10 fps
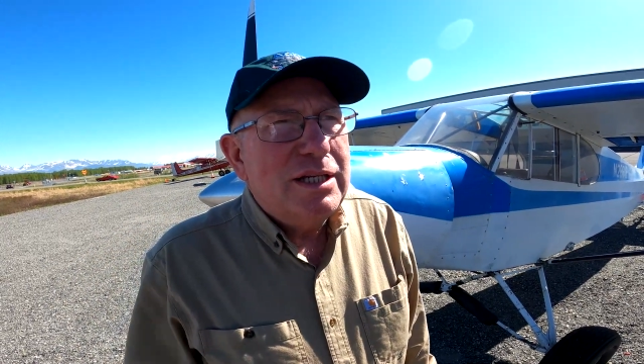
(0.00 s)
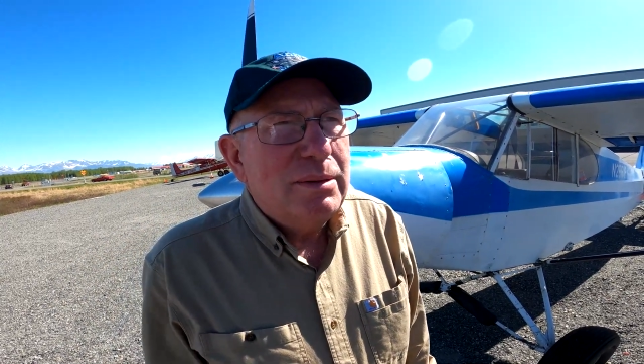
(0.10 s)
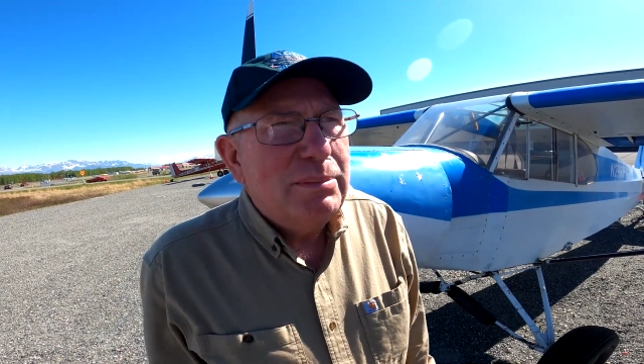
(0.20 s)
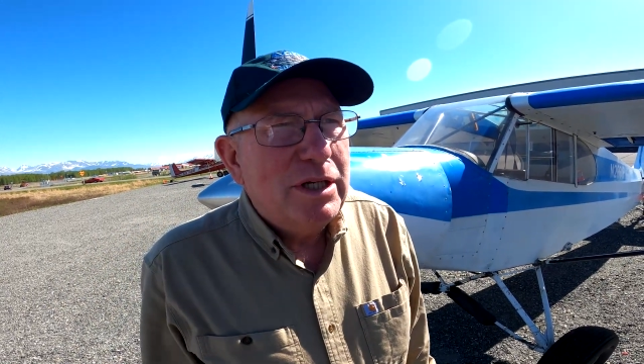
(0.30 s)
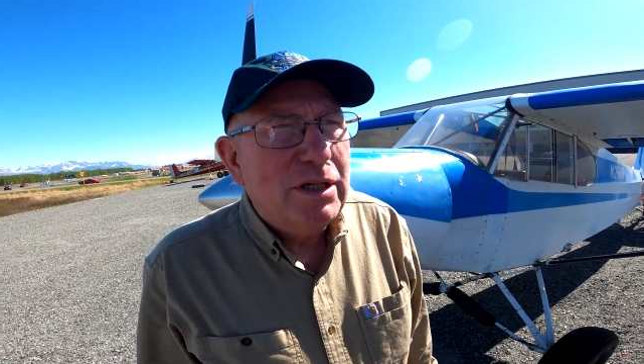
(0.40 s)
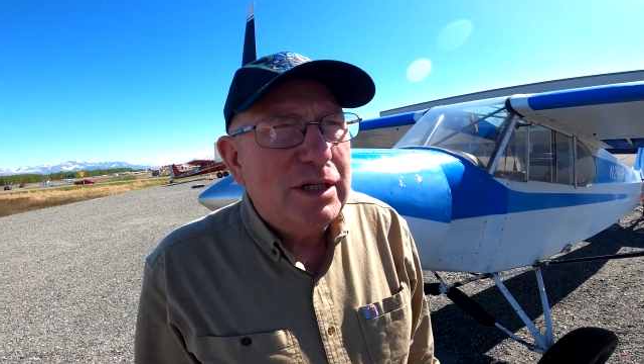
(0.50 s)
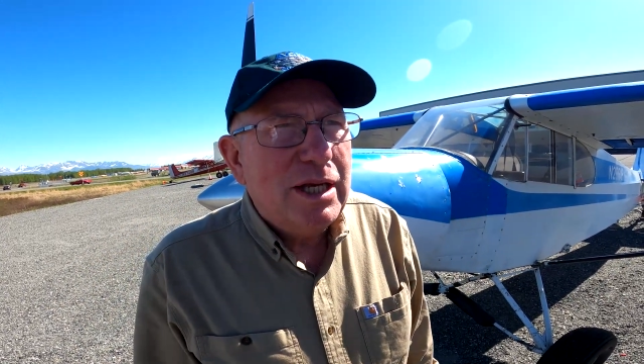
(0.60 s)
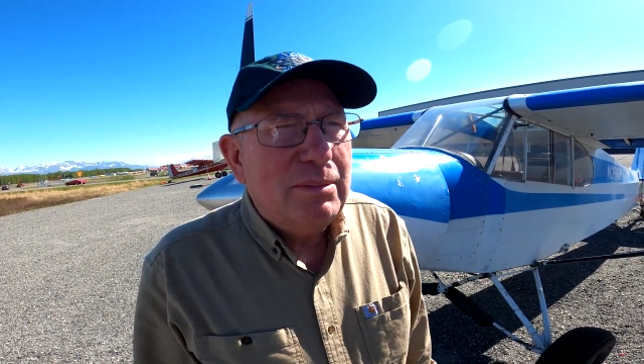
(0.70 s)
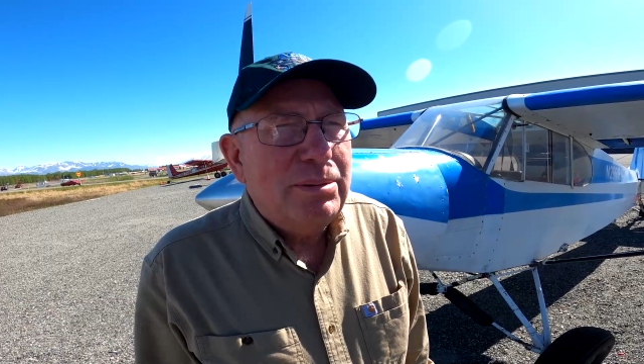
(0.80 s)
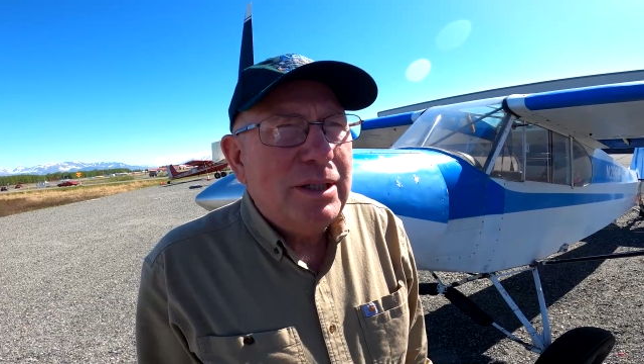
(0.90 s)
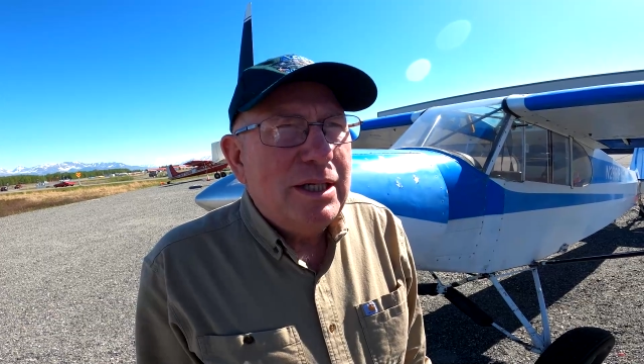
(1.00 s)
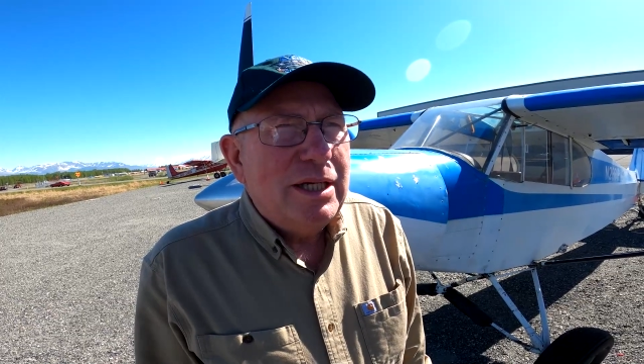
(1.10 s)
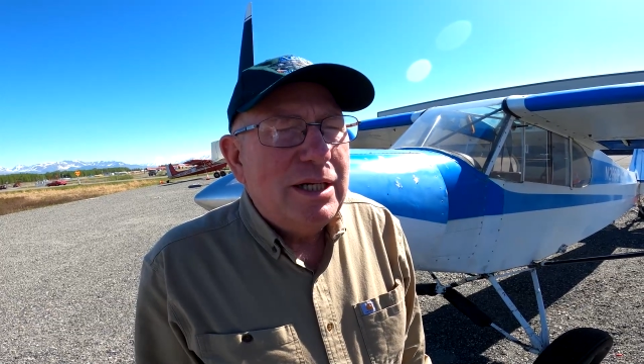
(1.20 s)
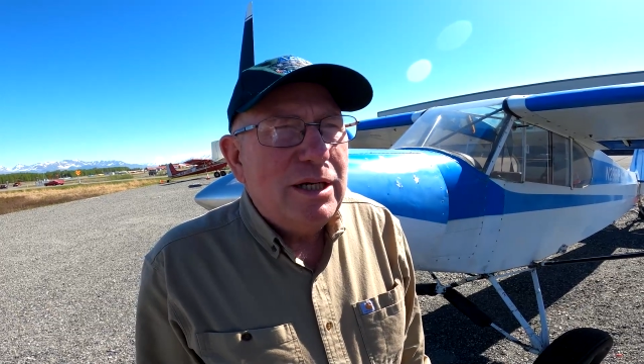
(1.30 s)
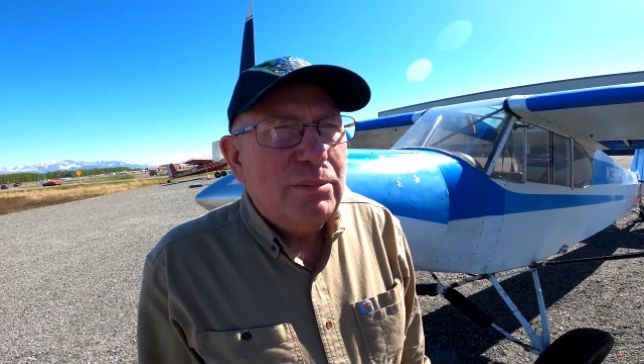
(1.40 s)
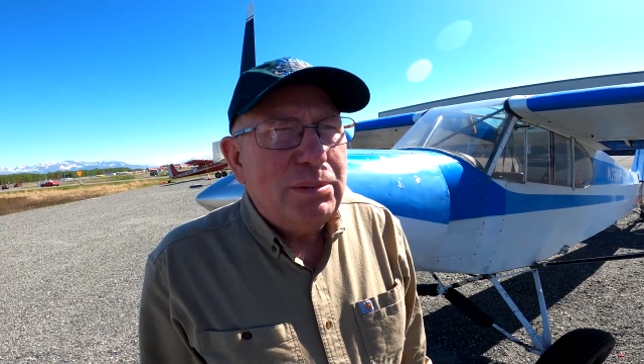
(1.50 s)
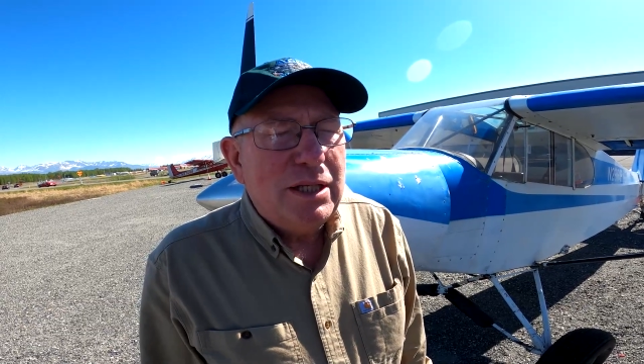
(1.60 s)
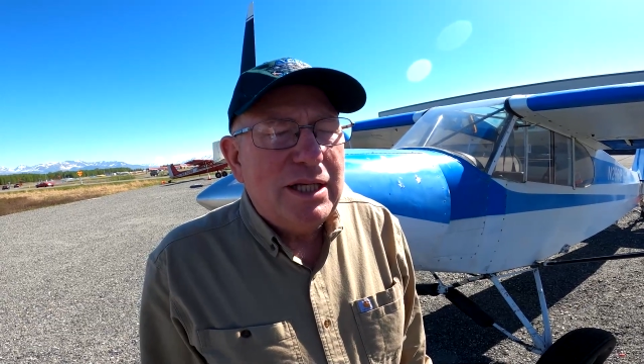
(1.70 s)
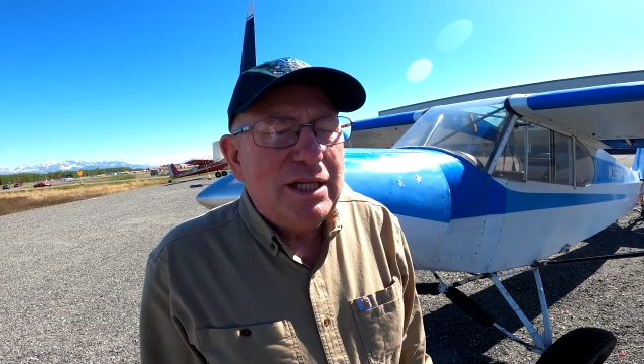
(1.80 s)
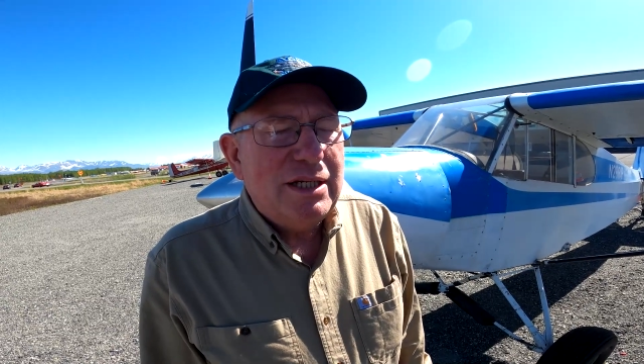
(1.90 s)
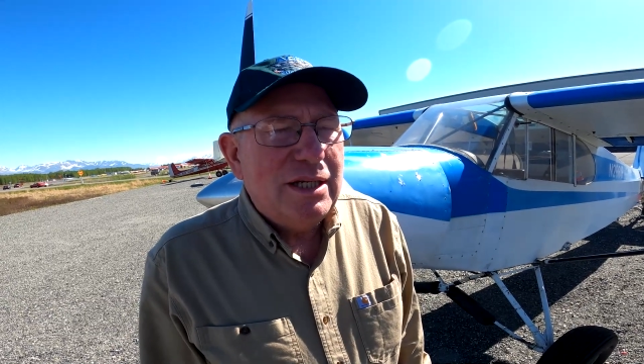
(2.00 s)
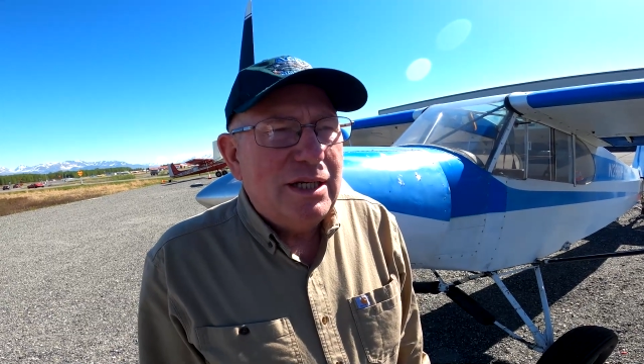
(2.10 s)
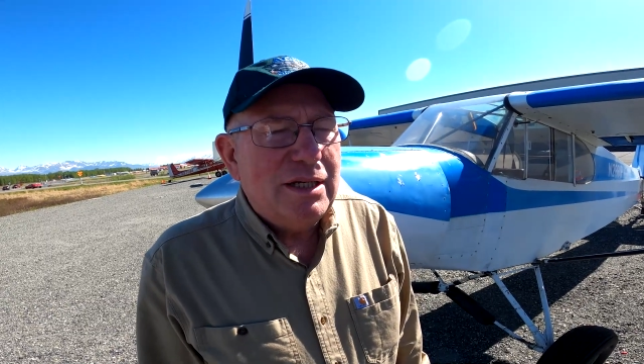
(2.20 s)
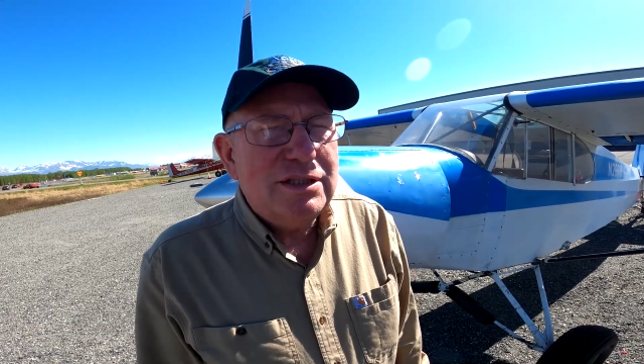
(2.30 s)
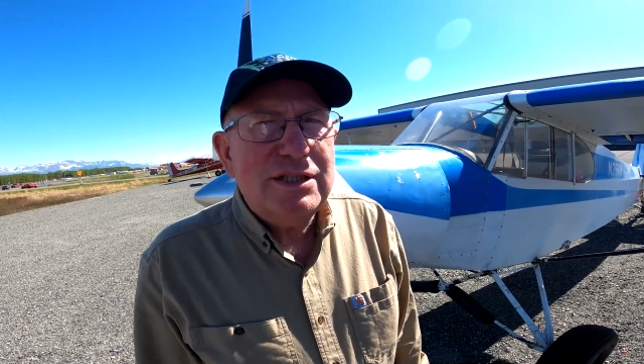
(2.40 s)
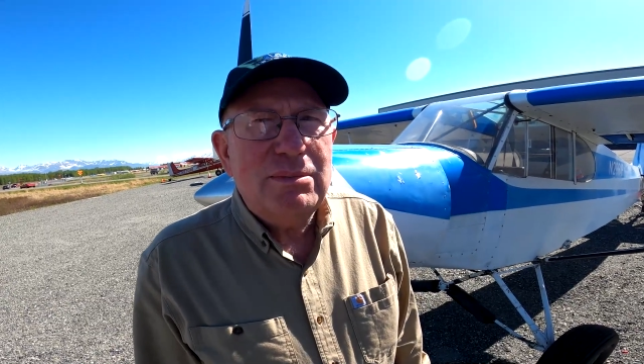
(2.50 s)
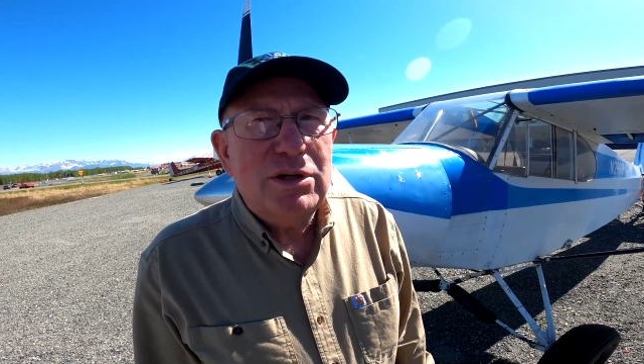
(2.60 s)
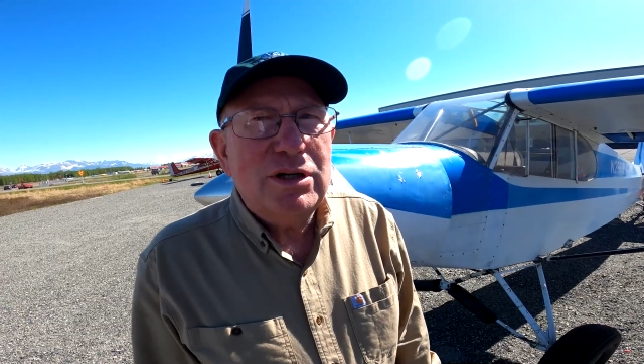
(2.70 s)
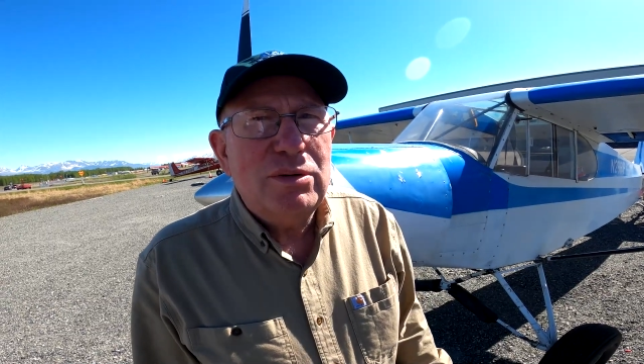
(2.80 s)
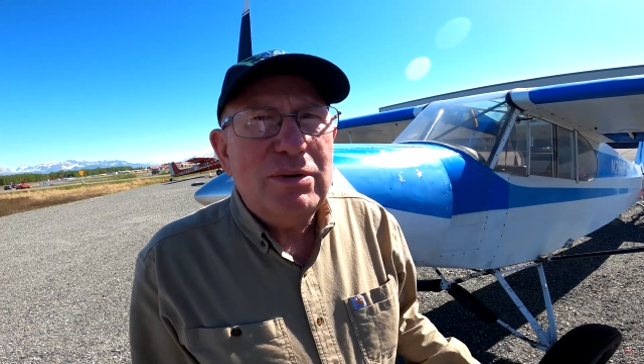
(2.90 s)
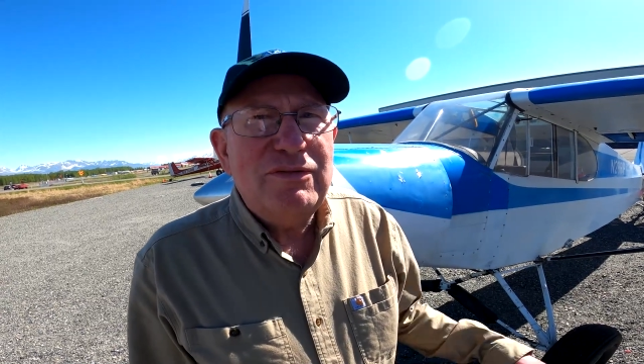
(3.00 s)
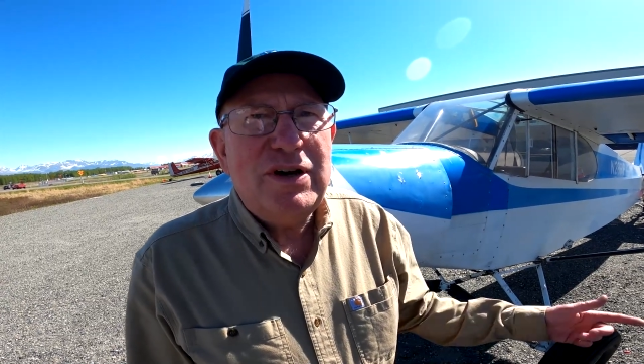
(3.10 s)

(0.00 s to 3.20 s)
to build up an airplane uh, similar to